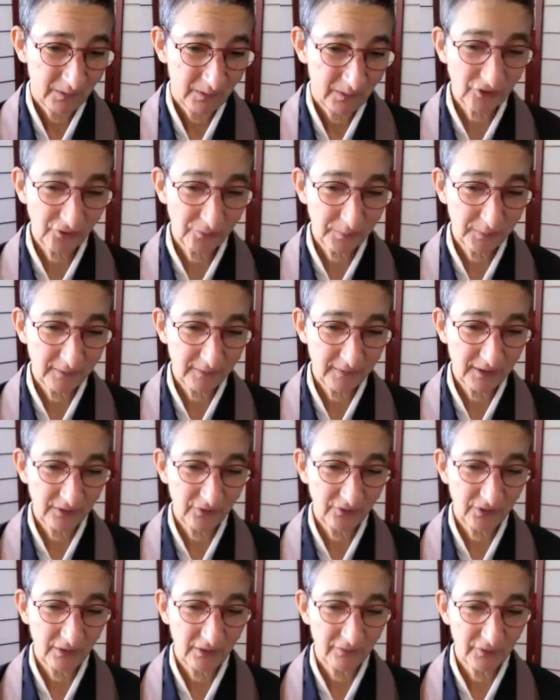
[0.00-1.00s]
Your
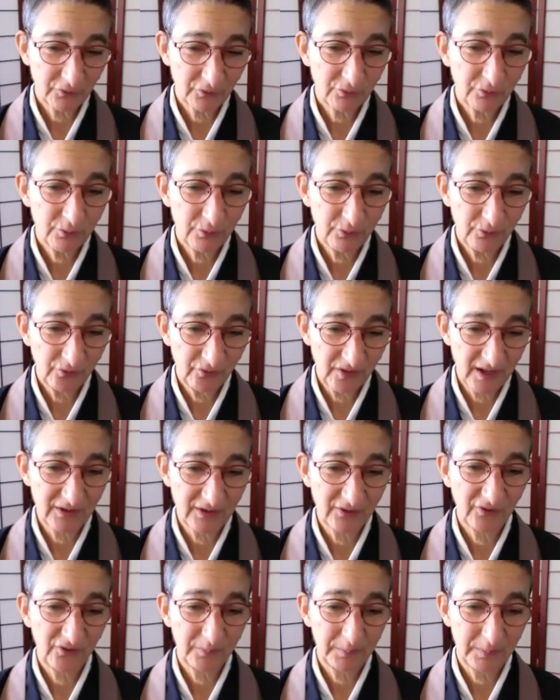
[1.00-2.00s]
experience of a true
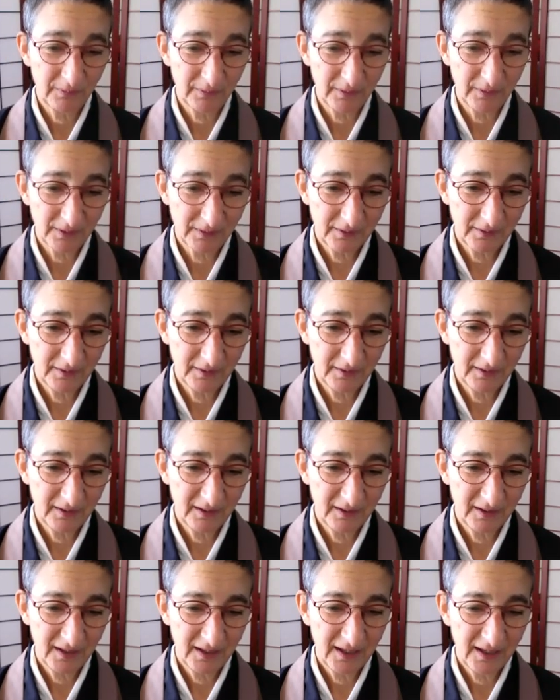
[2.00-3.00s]
Zen spirit,
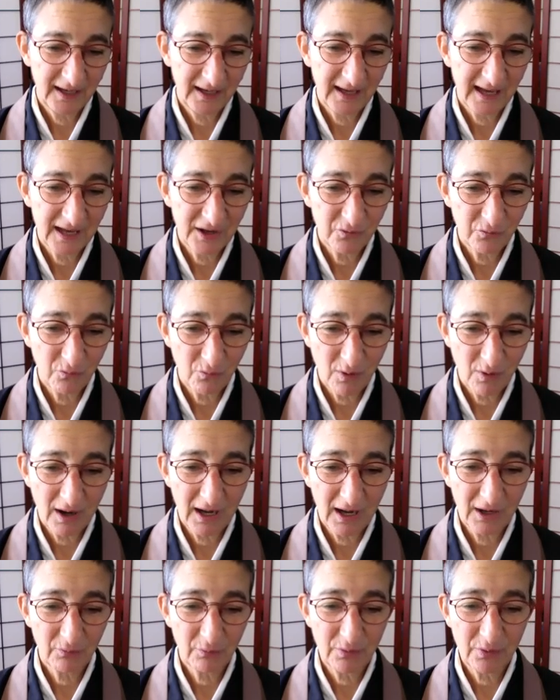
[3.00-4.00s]
and
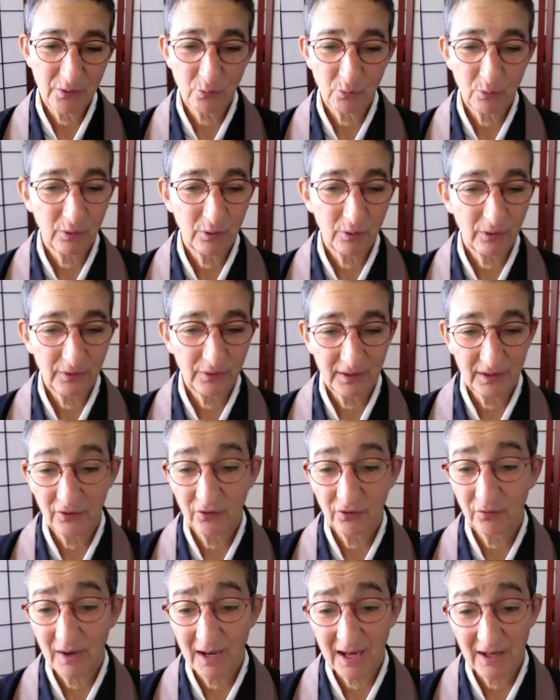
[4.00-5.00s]
why, when the world
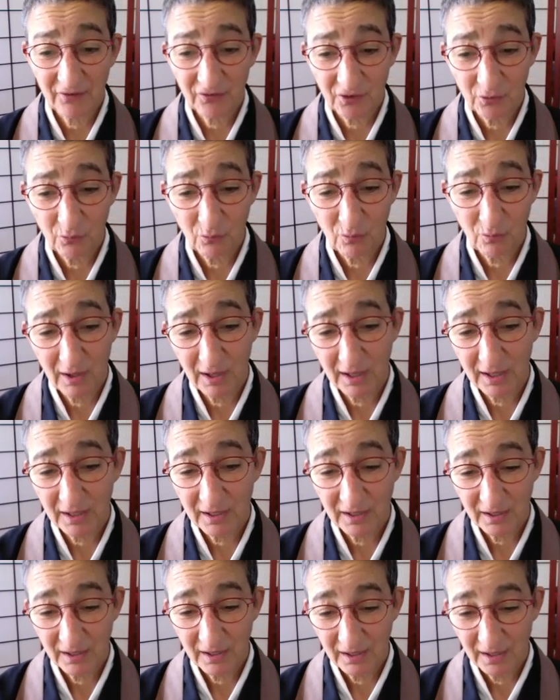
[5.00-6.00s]
is vast and wide,
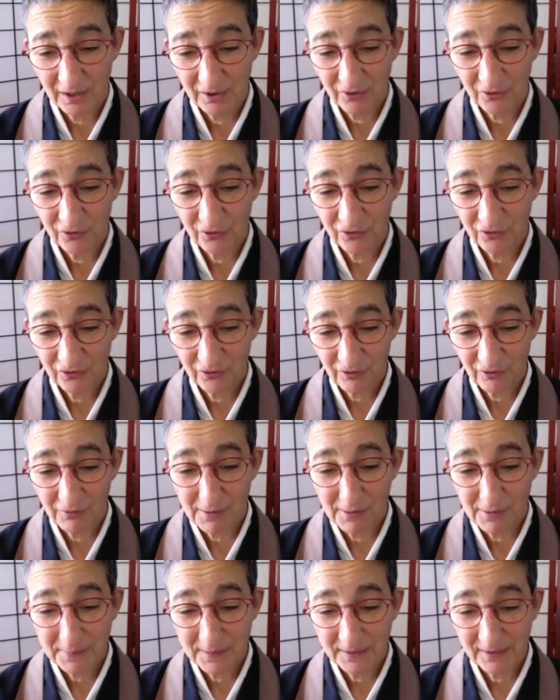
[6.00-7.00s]
do you show
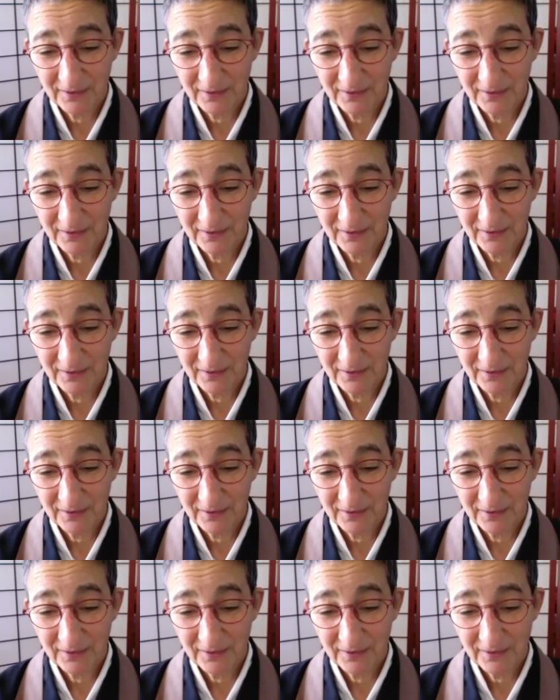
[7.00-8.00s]
up on a
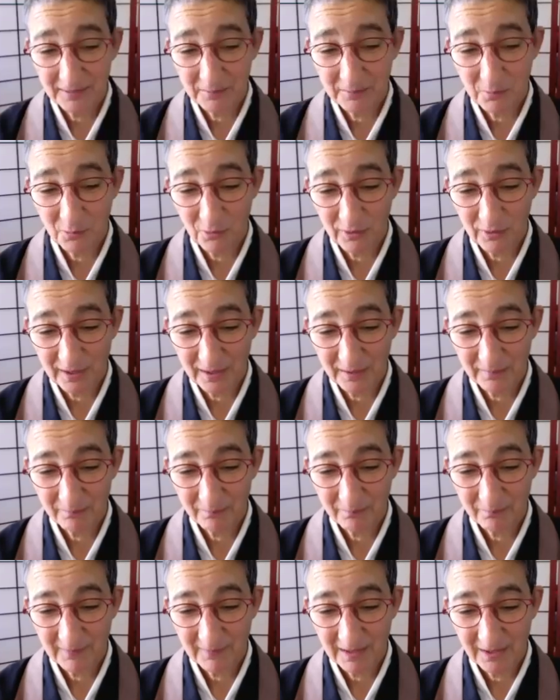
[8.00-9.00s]
Sunday morning
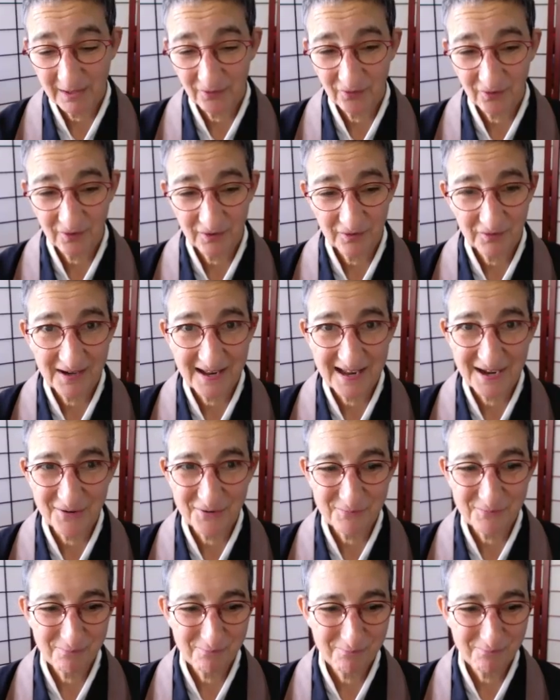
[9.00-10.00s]
and sit
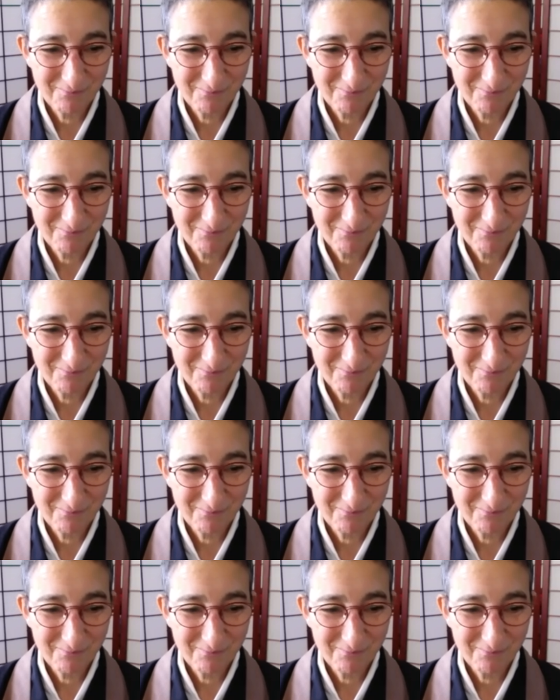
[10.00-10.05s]
down?